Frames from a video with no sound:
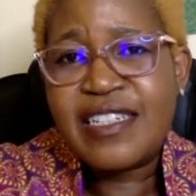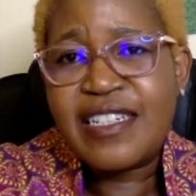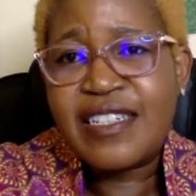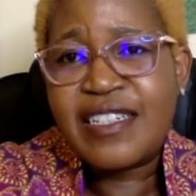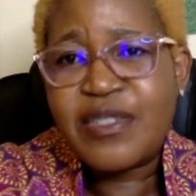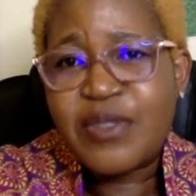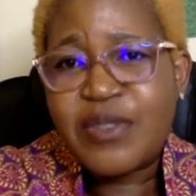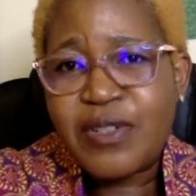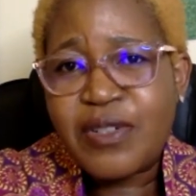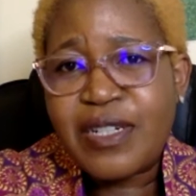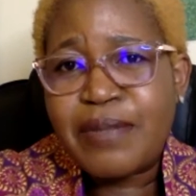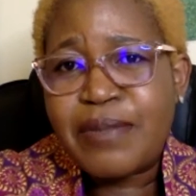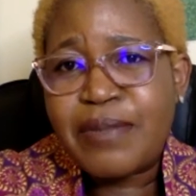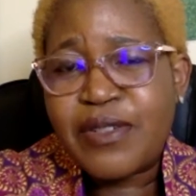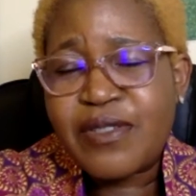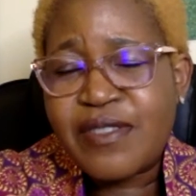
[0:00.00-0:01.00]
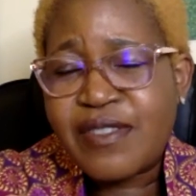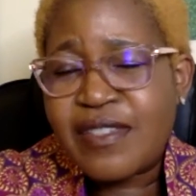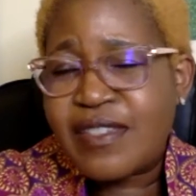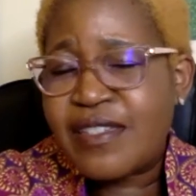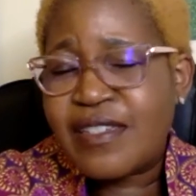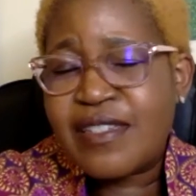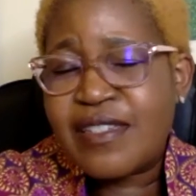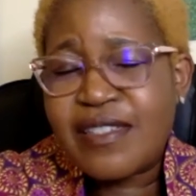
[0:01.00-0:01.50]
And it's all about
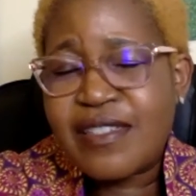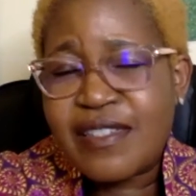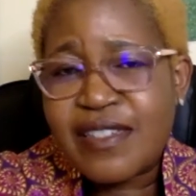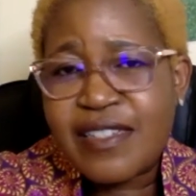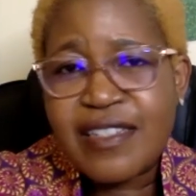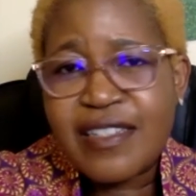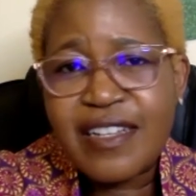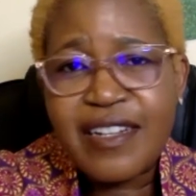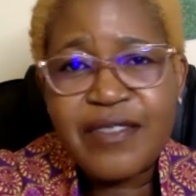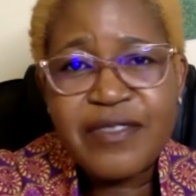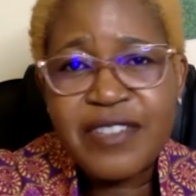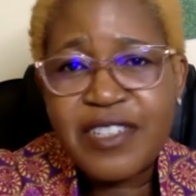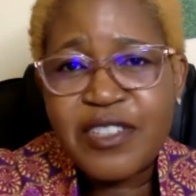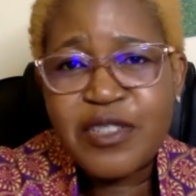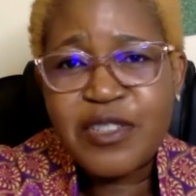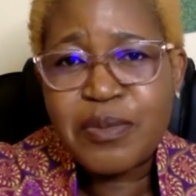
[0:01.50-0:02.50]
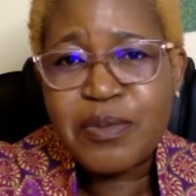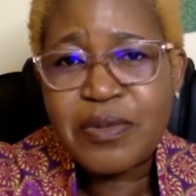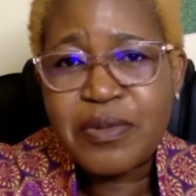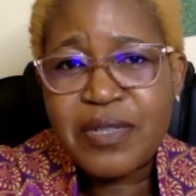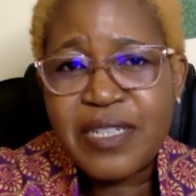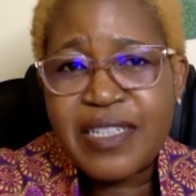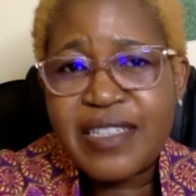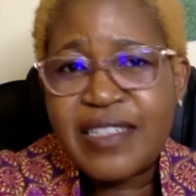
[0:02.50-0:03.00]
sitting still after you
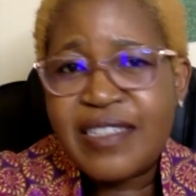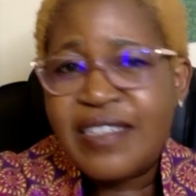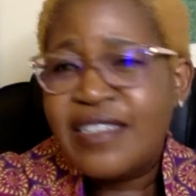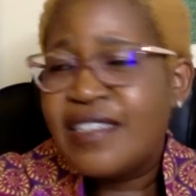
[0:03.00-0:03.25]
pray.